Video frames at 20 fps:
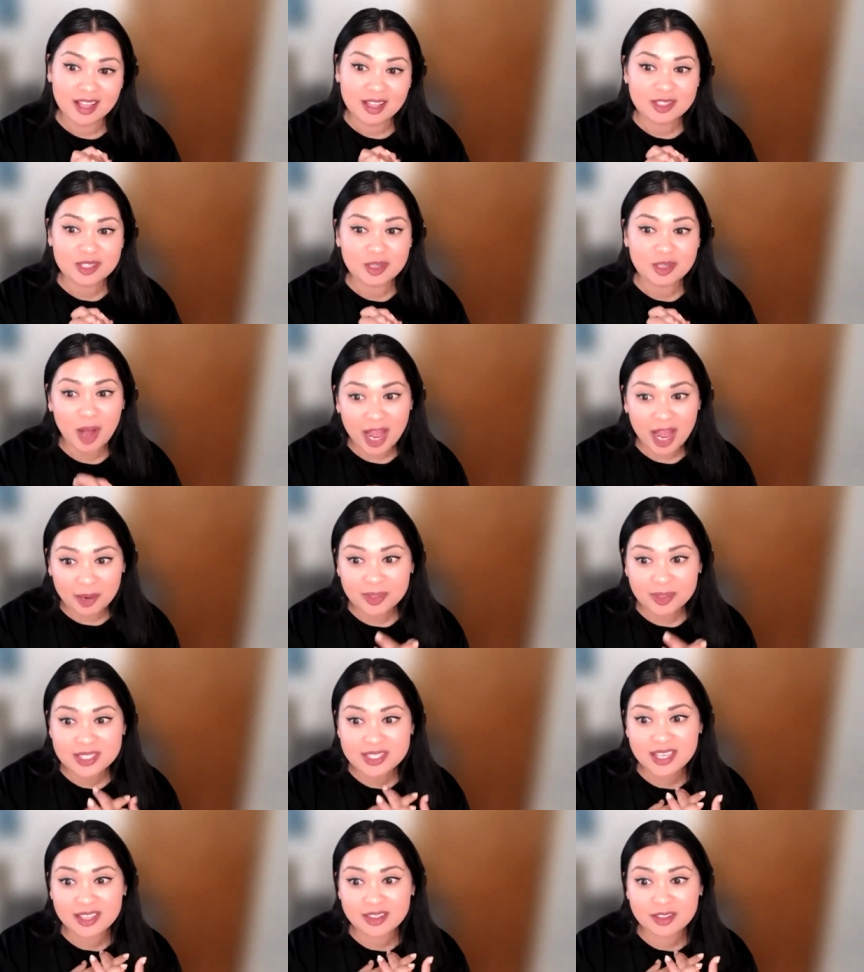So I
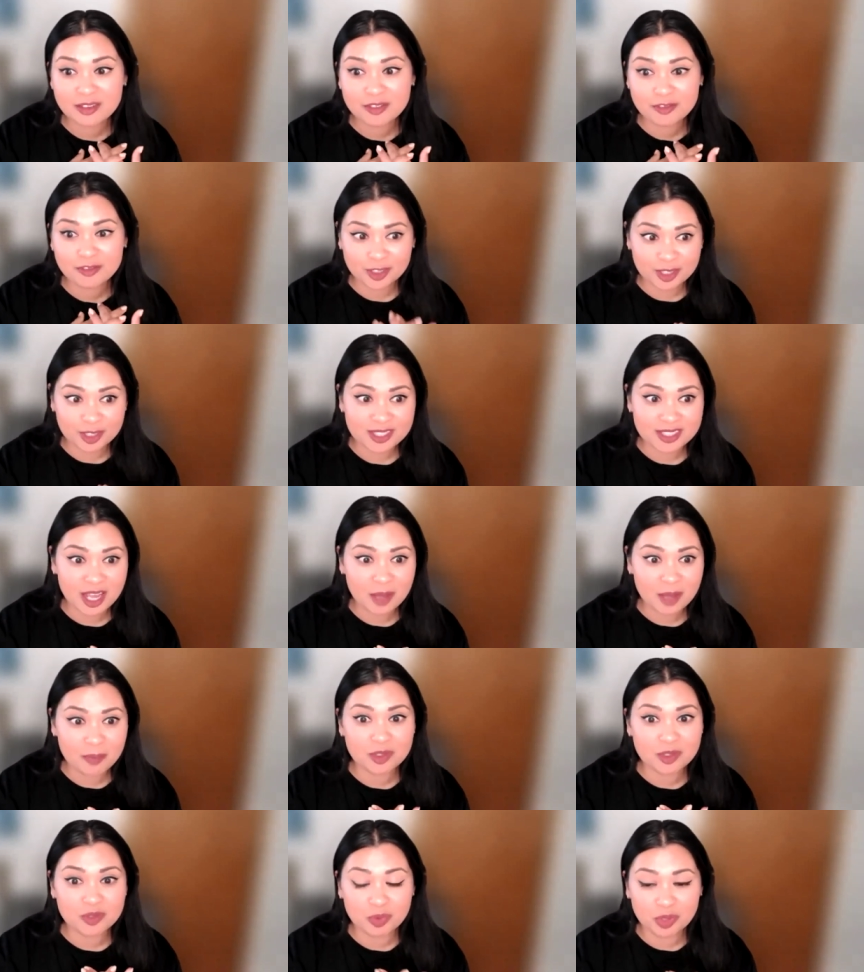would say the first
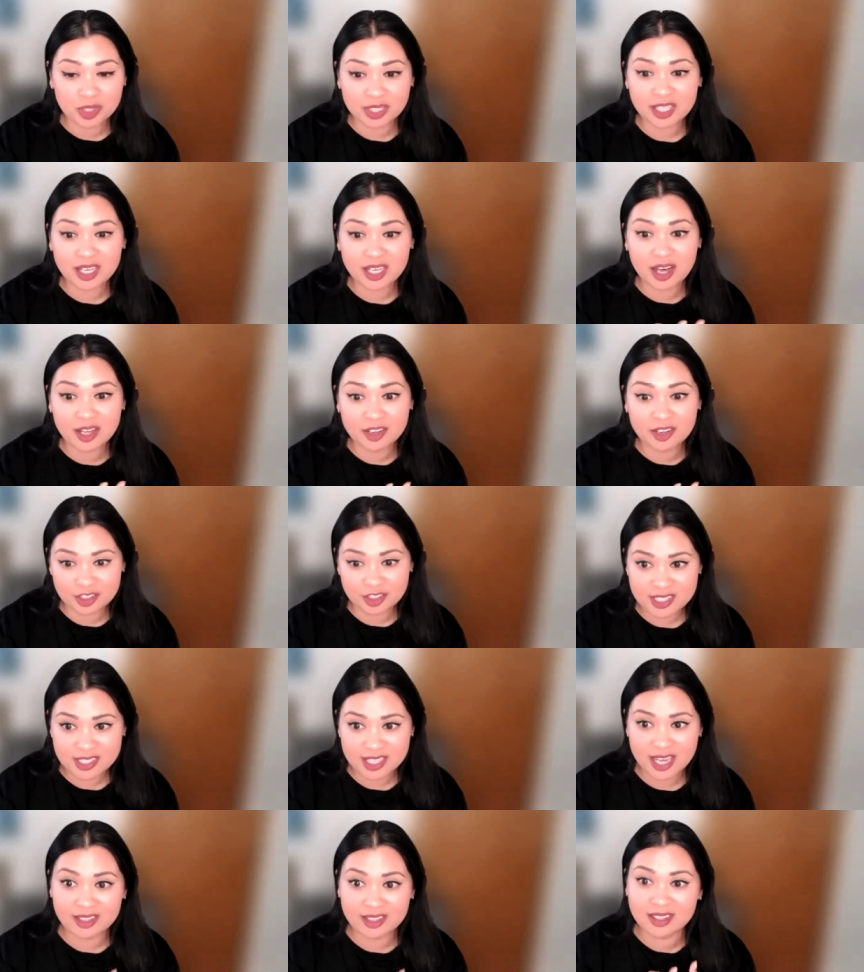step is really
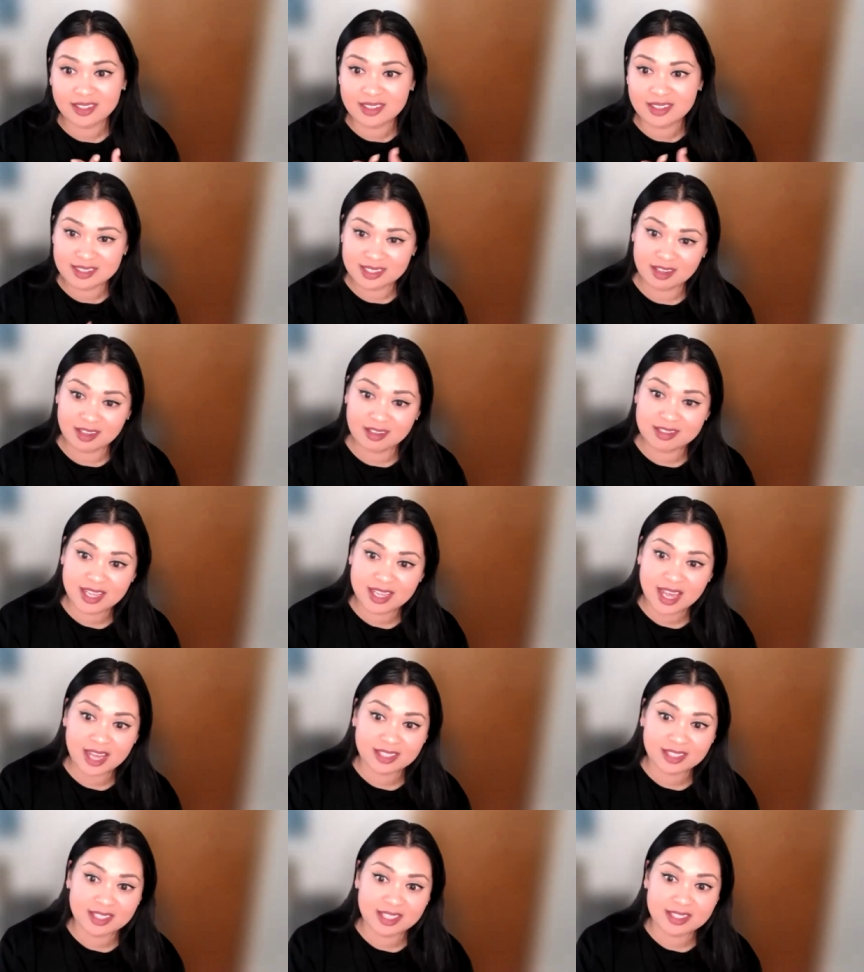understanding the sales
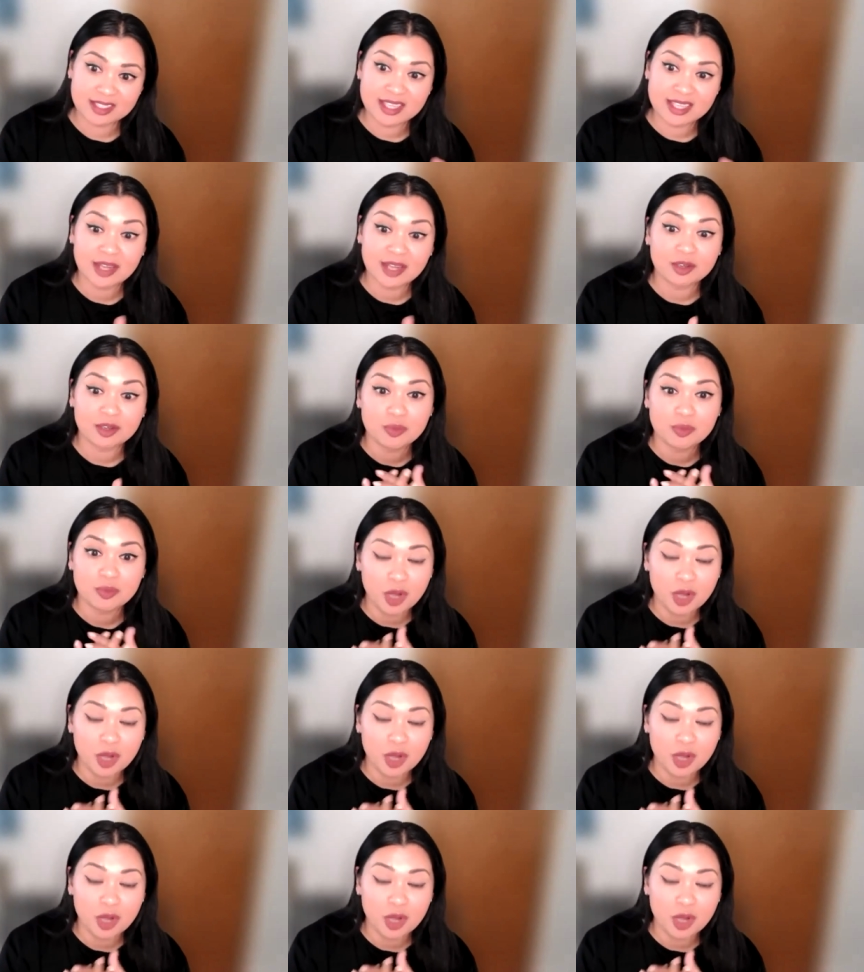tactics that